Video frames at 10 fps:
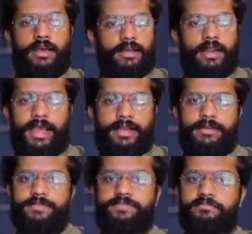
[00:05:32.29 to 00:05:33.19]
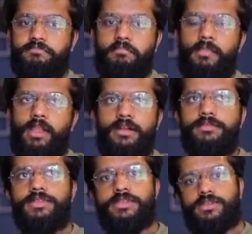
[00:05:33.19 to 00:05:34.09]
like
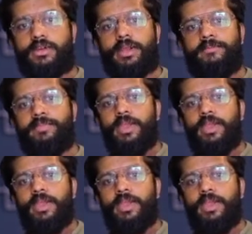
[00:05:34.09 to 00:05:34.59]
this is only.